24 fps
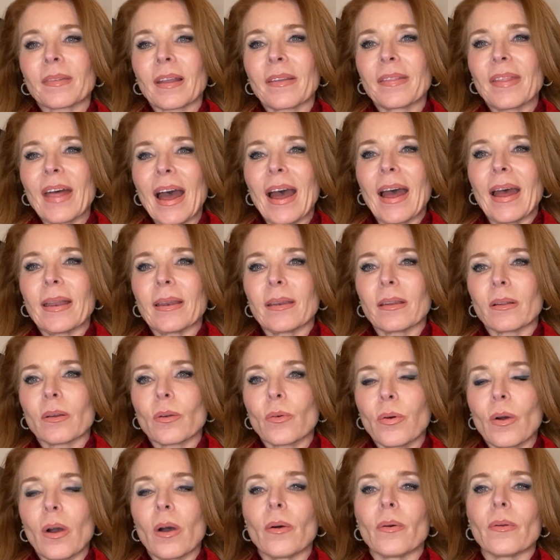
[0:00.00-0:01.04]
that
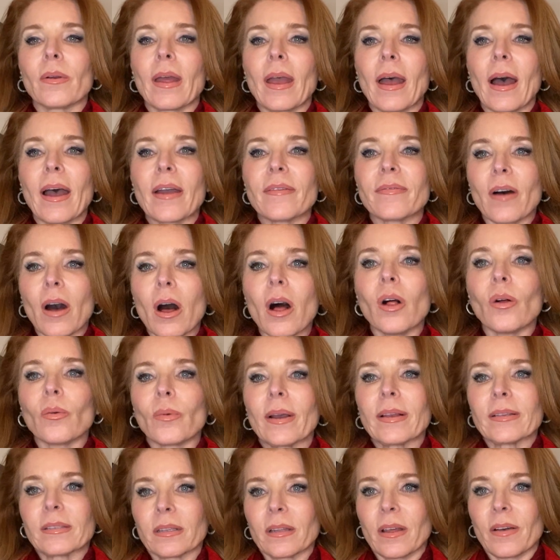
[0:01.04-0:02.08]
quote. I've
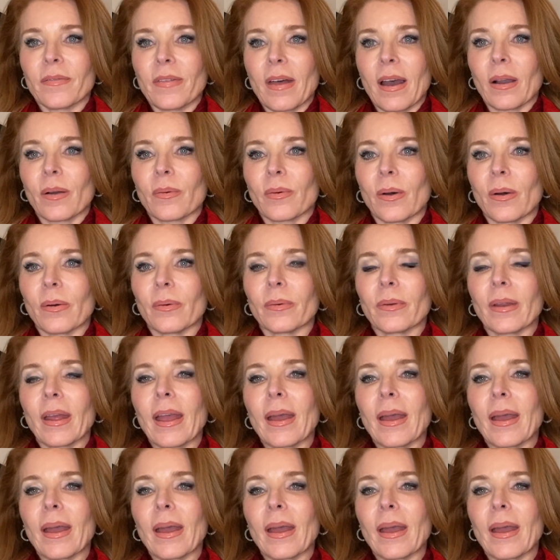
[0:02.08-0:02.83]
always loved that quote.